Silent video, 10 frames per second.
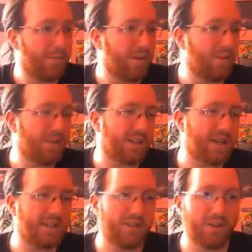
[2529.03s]
But with the
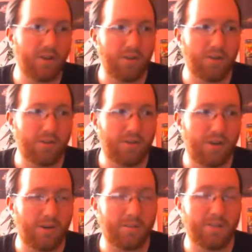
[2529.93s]
case of the old,
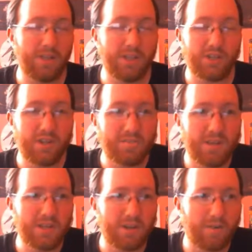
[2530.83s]
the legendary
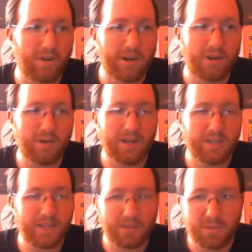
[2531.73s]
beasts of Raikou,
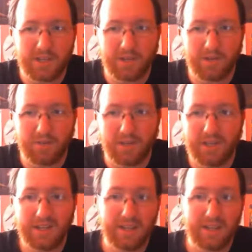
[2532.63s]
Entei, and Suicune,